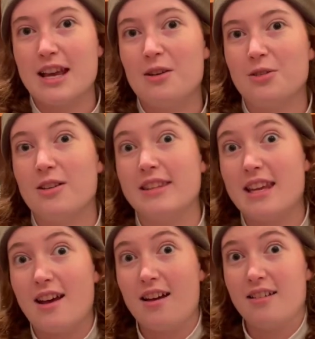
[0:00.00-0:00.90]
out on the
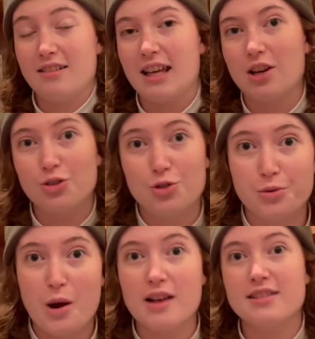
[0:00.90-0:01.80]
like
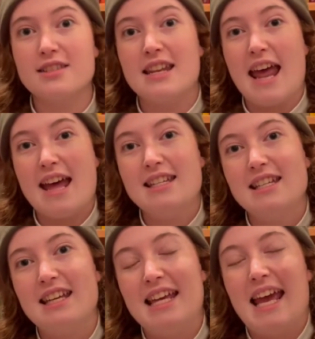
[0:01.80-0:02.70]
cross the net
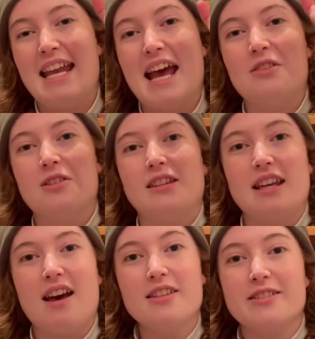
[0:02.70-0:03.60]
and out on the
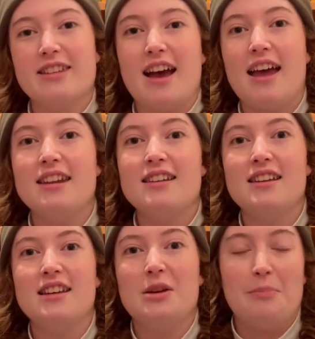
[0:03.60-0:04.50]
other side.
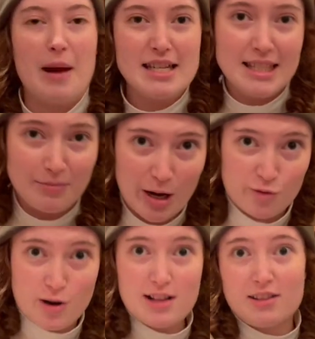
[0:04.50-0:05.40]
My teammate
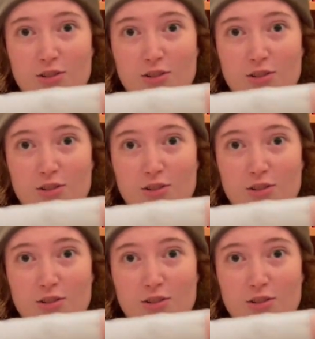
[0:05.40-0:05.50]
runs